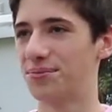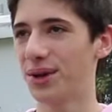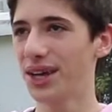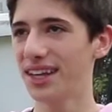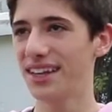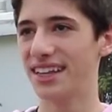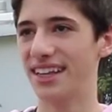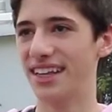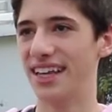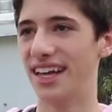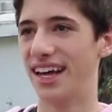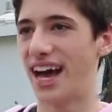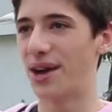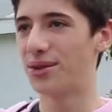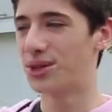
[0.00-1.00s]
but
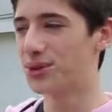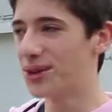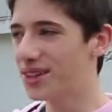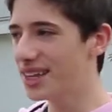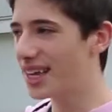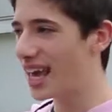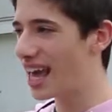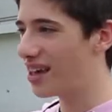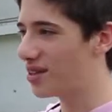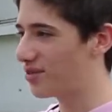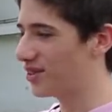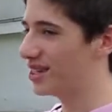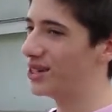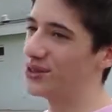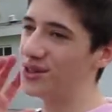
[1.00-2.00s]
I would have won the game
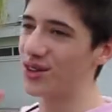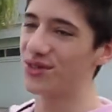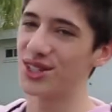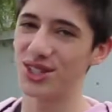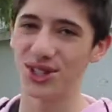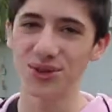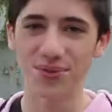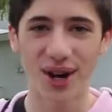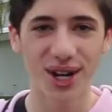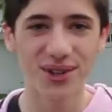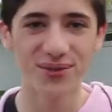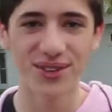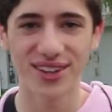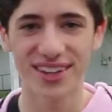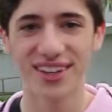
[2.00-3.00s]
if I didn't whip the 2
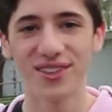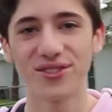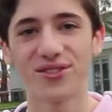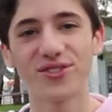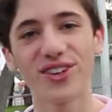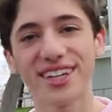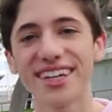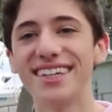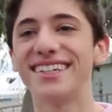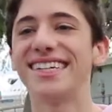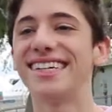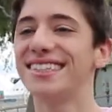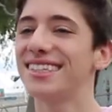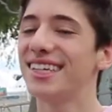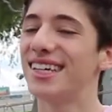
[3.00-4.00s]
bottom freaking
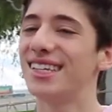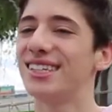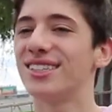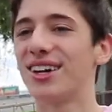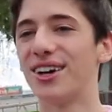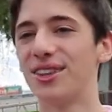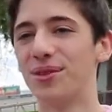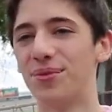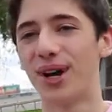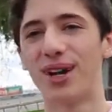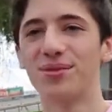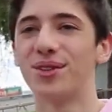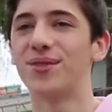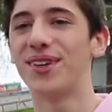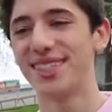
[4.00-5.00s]
DCEs on the
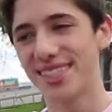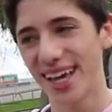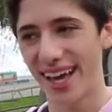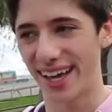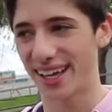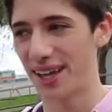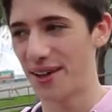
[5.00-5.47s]
bottom of my deck.